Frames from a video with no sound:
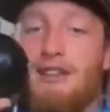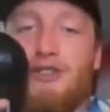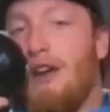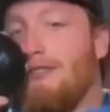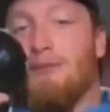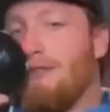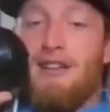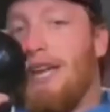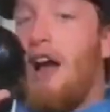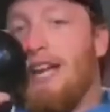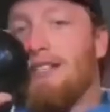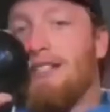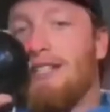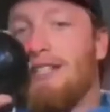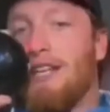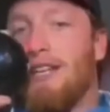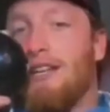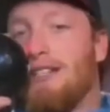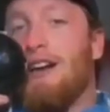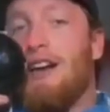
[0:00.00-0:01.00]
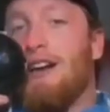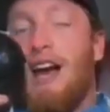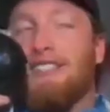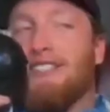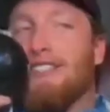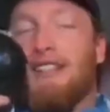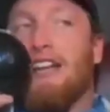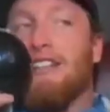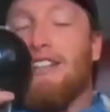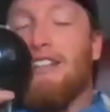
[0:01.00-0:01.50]
You have to be 18." I
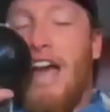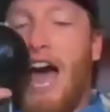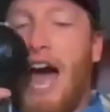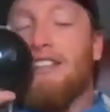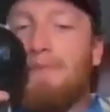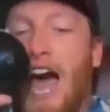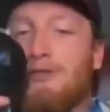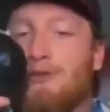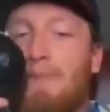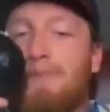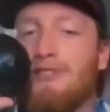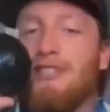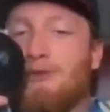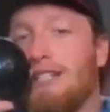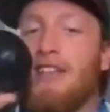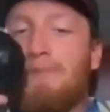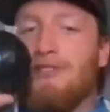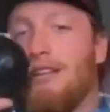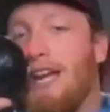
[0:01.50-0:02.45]
said, "That is absolutely not a